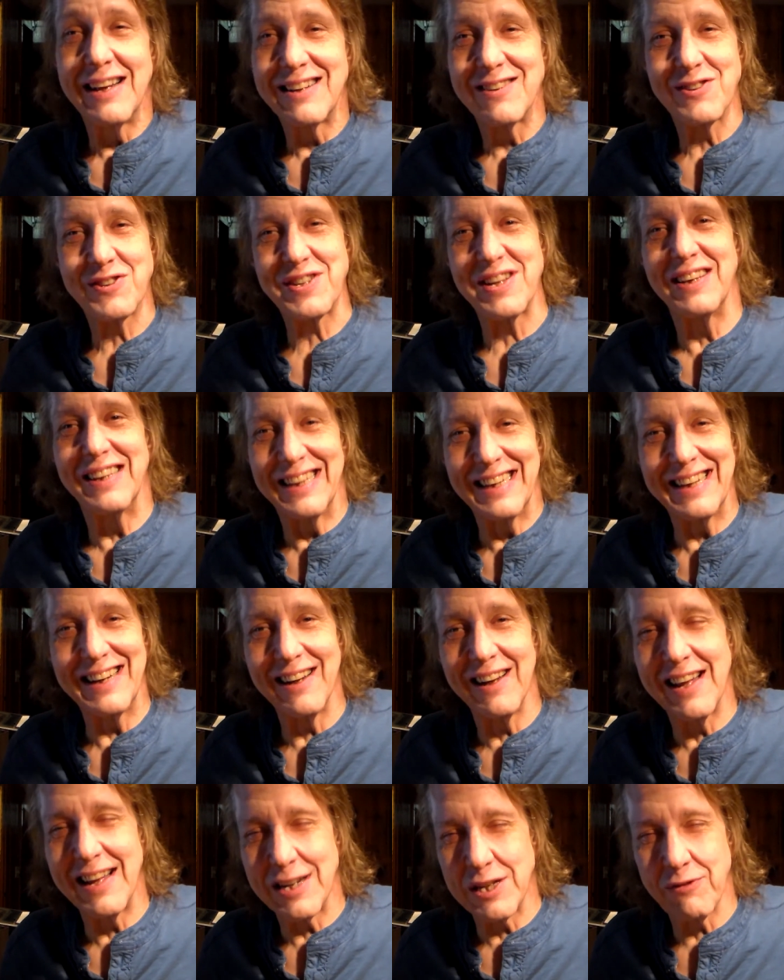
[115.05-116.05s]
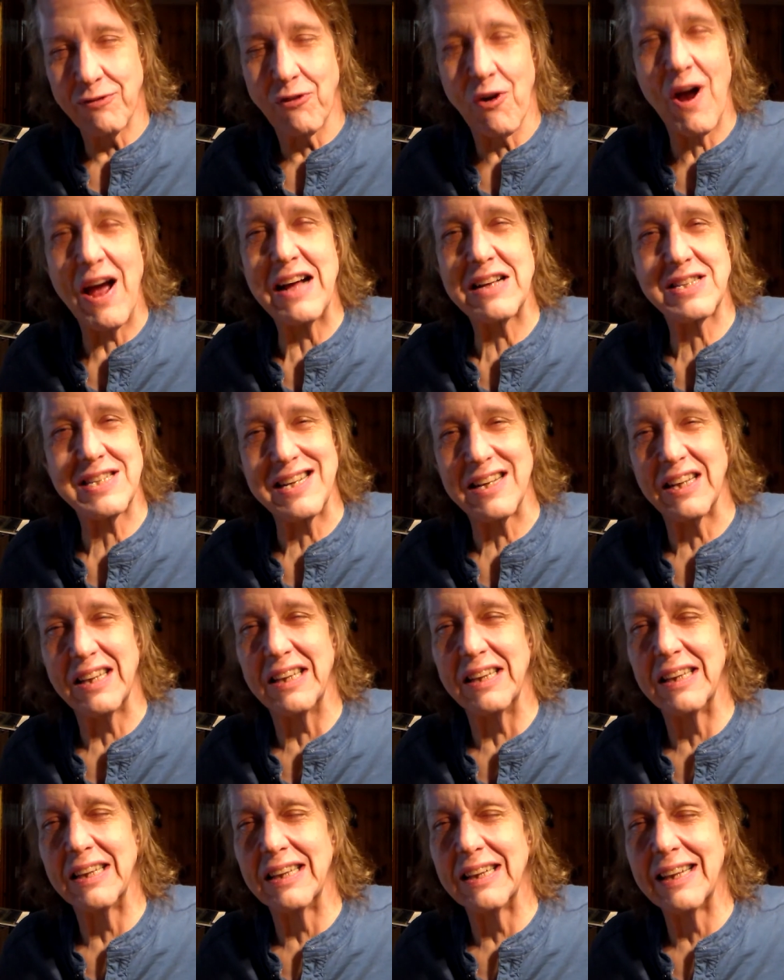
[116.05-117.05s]
just a little hint of grassy, a
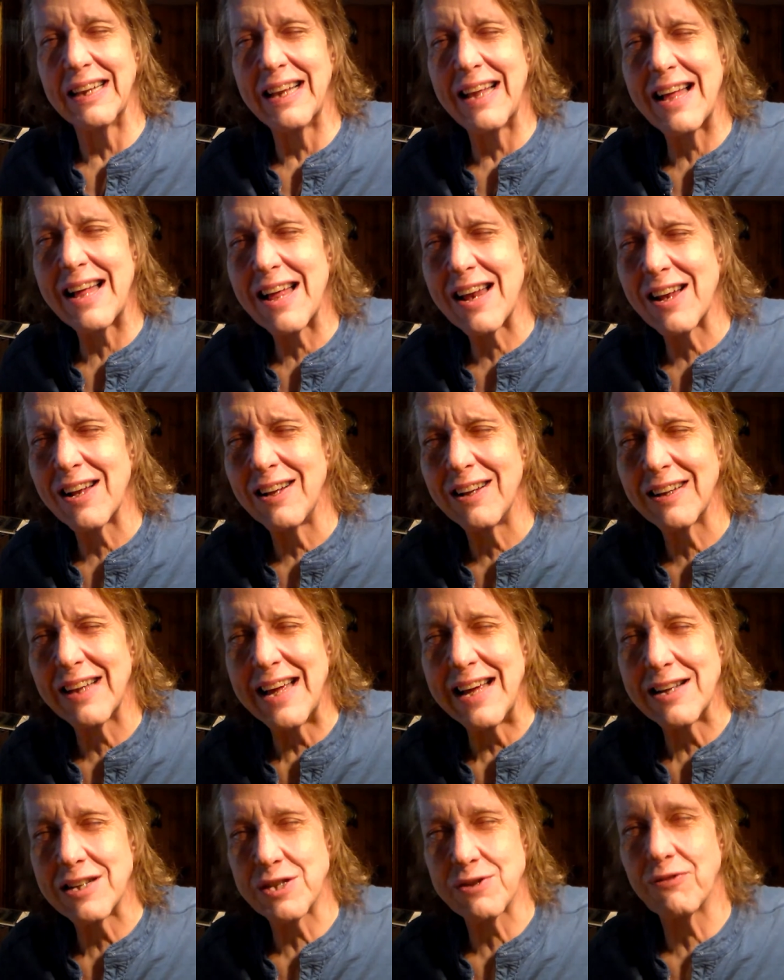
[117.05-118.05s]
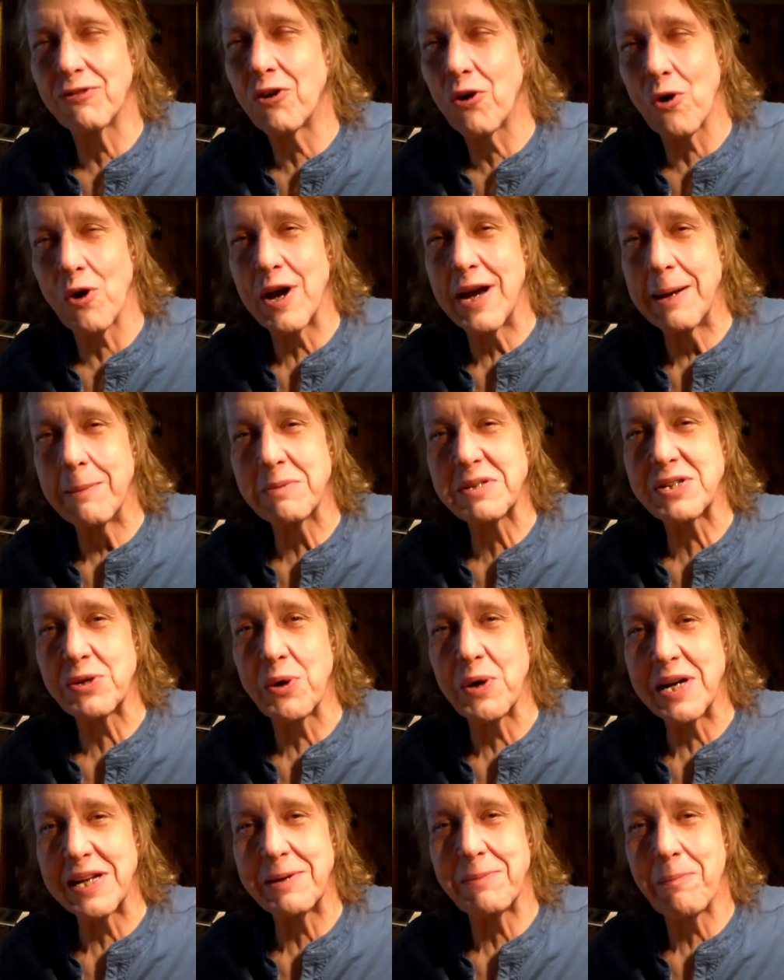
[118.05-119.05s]
little hint of cream
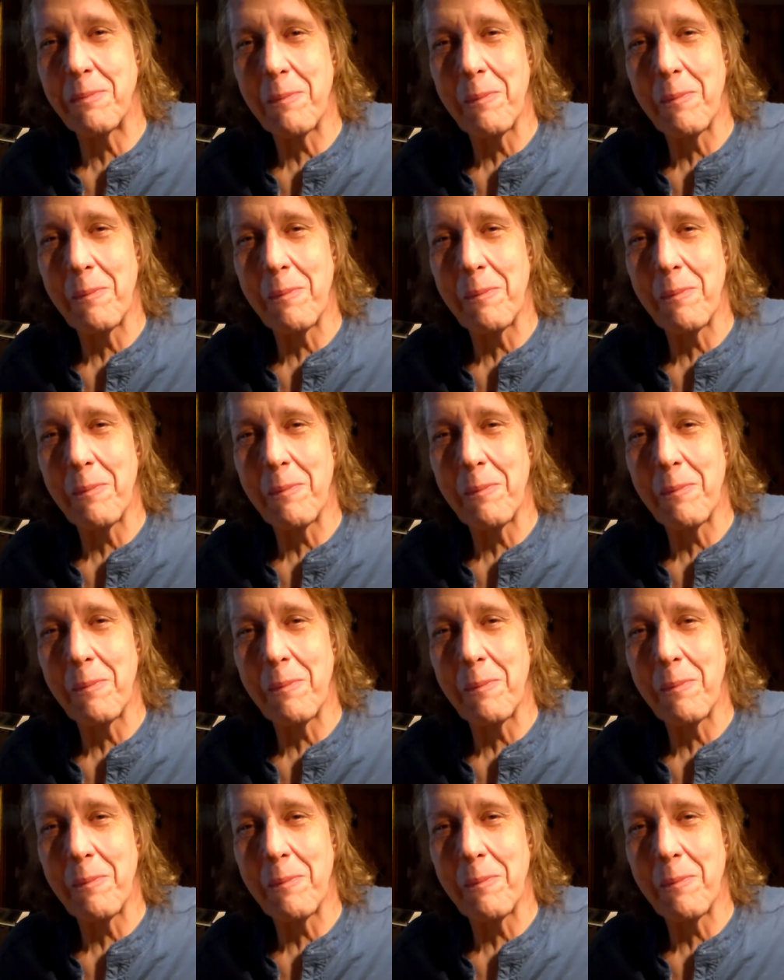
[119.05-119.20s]
to it.